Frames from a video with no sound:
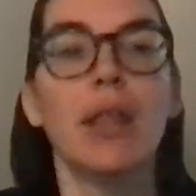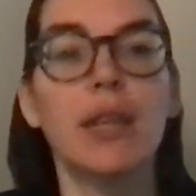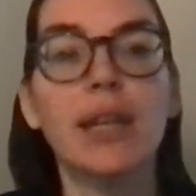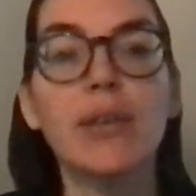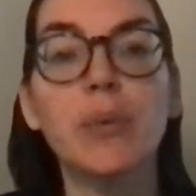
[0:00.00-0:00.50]

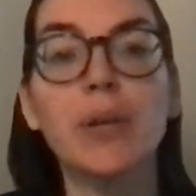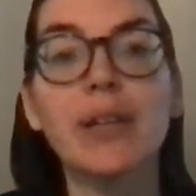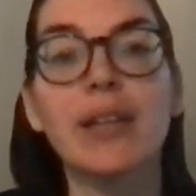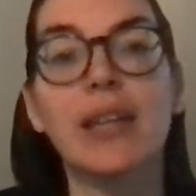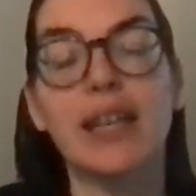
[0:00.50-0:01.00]
The next one
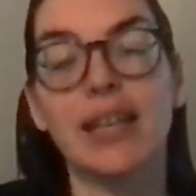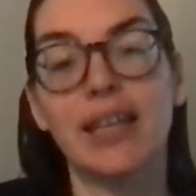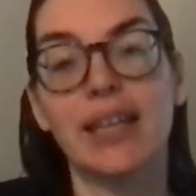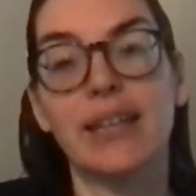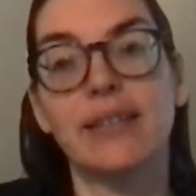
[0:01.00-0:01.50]

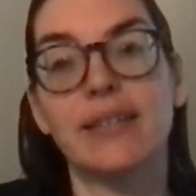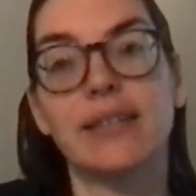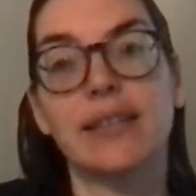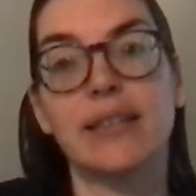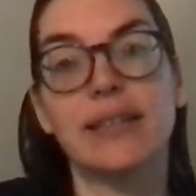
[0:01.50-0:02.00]

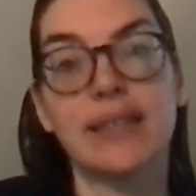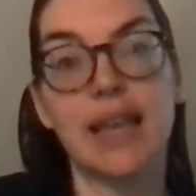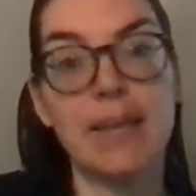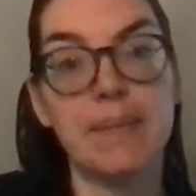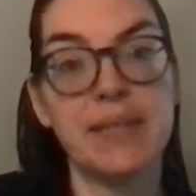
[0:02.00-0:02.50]
is
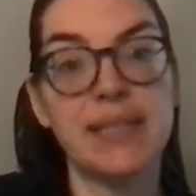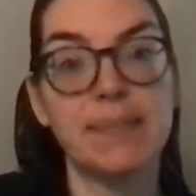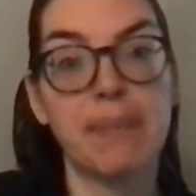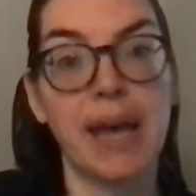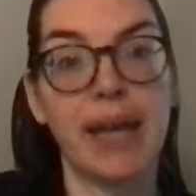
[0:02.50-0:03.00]
same in
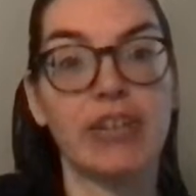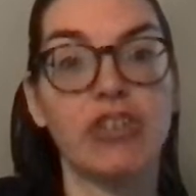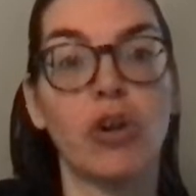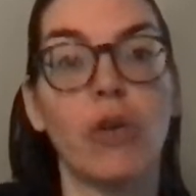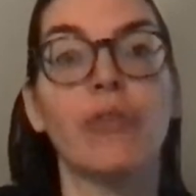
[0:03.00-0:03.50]

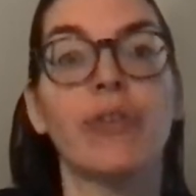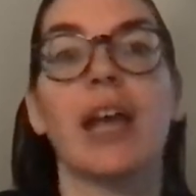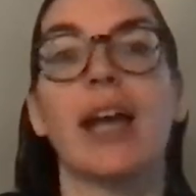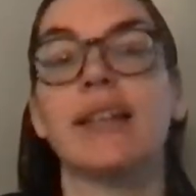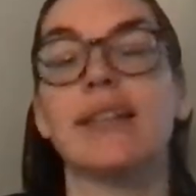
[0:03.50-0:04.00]
Spanish. It often
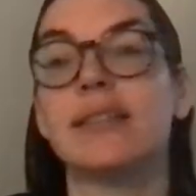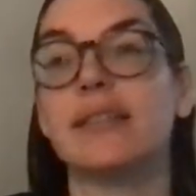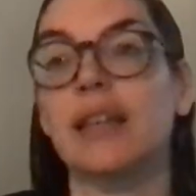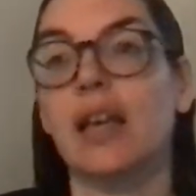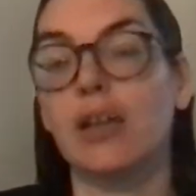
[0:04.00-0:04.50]

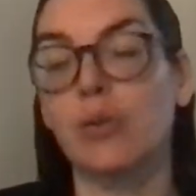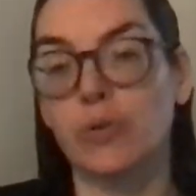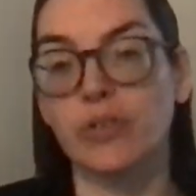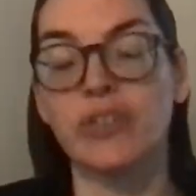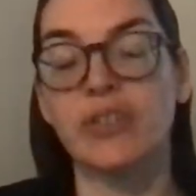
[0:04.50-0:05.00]
has
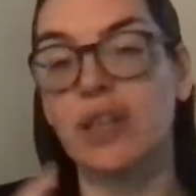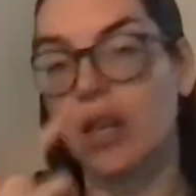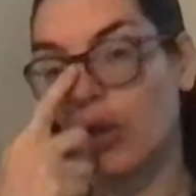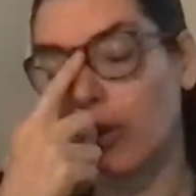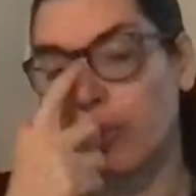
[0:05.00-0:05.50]
causes
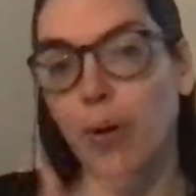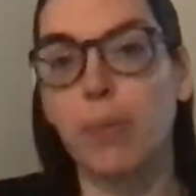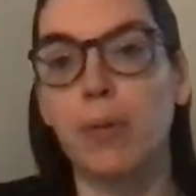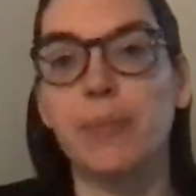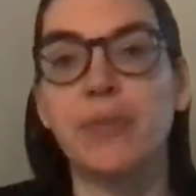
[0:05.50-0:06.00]
a lot of
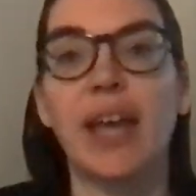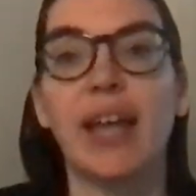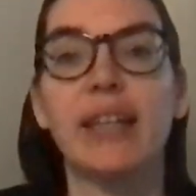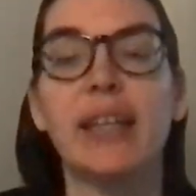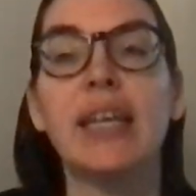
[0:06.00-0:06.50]
problems,
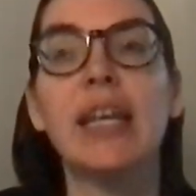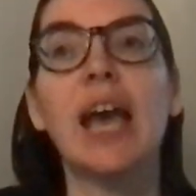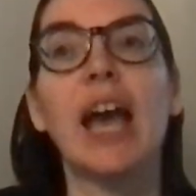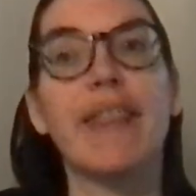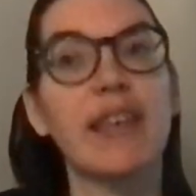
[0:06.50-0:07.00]
and
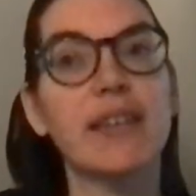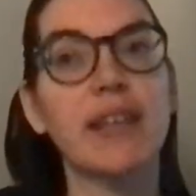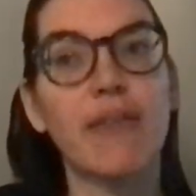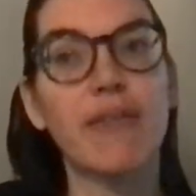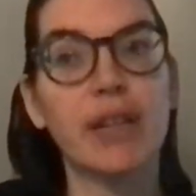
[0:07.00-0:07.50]
I think it's
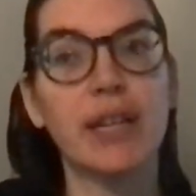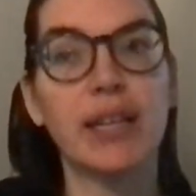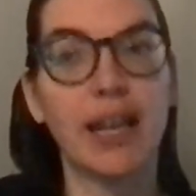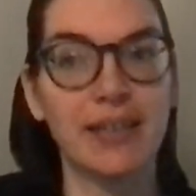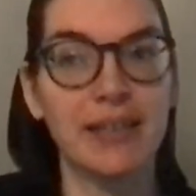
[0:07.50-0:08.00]
every
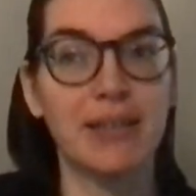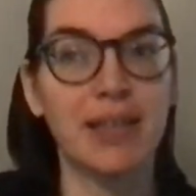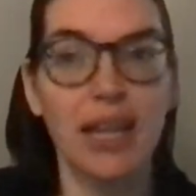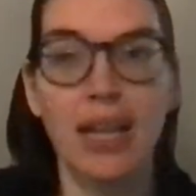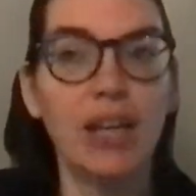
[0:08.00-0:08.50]
Latin.
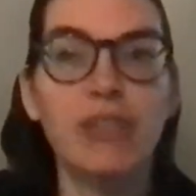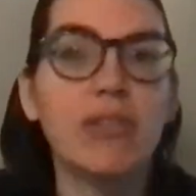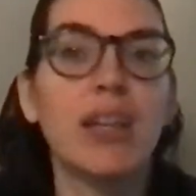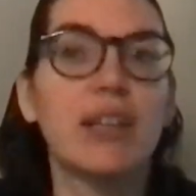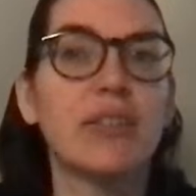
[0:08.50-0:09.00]

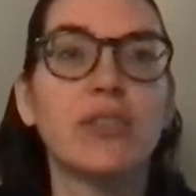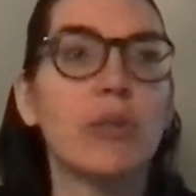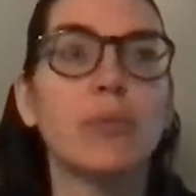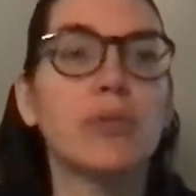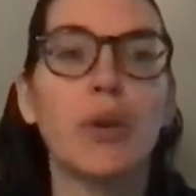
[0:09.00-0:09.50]

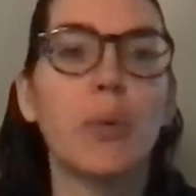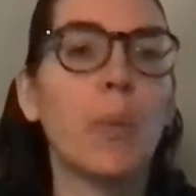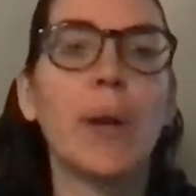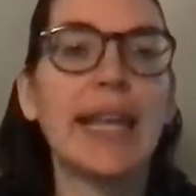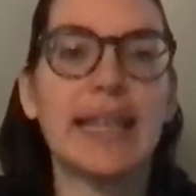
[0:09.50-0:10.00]
So
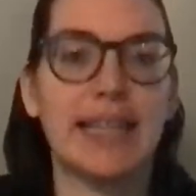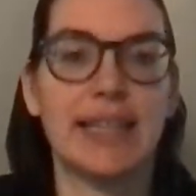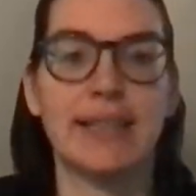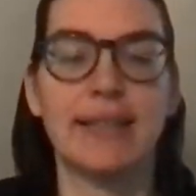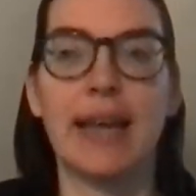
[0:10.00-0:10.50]
weird that
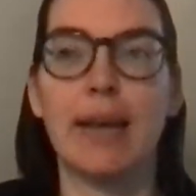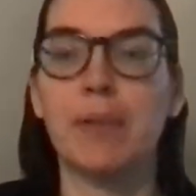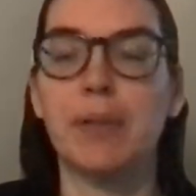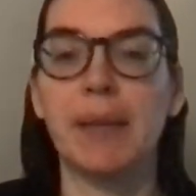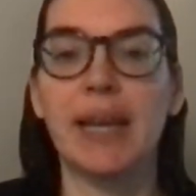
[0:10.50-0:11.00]
this has
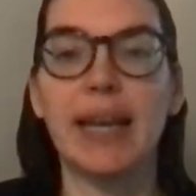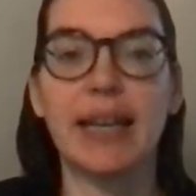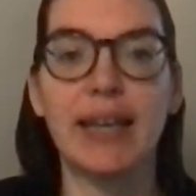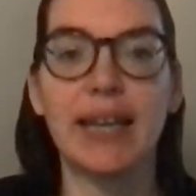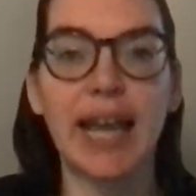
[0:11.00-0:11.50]
happened, but
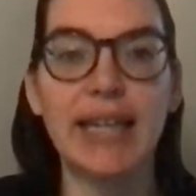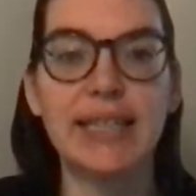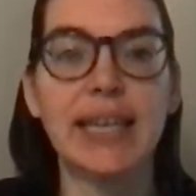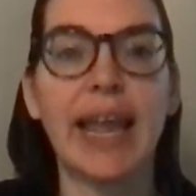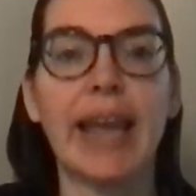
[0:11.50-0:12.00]

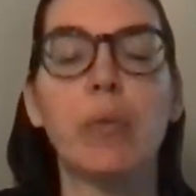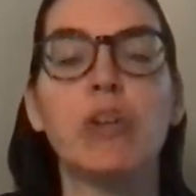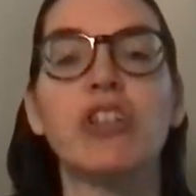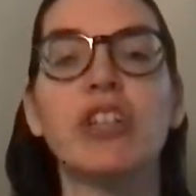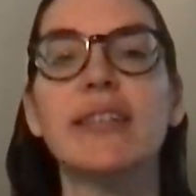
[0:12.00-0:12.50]
Latin
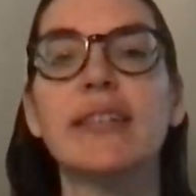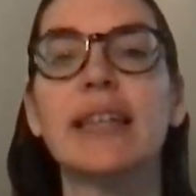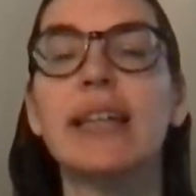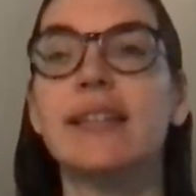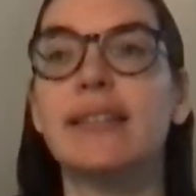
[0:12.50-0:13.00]
languages
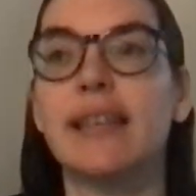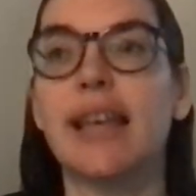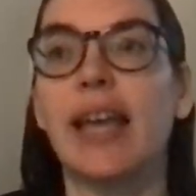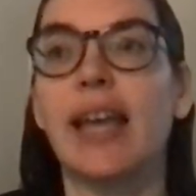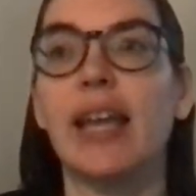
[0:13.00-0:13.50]

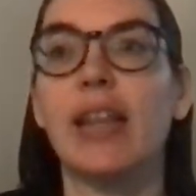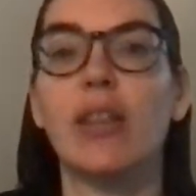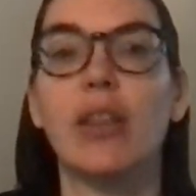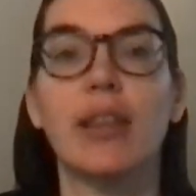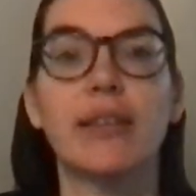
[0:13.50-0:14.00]

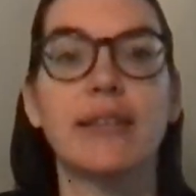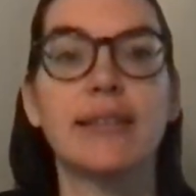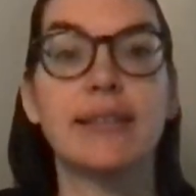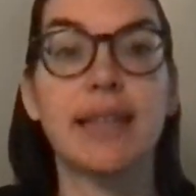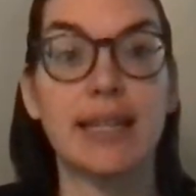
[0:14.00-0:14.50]
say
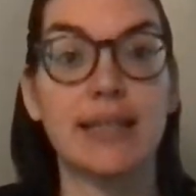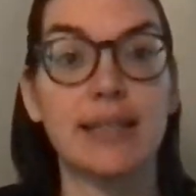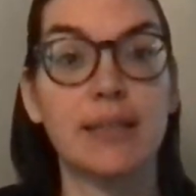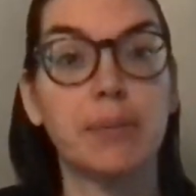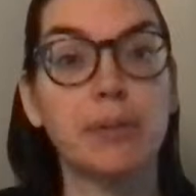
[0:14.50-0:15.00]

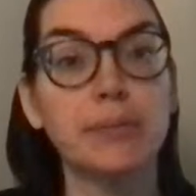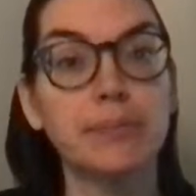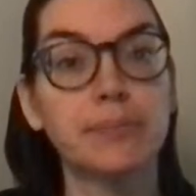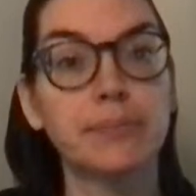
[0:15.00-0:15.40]
sensible,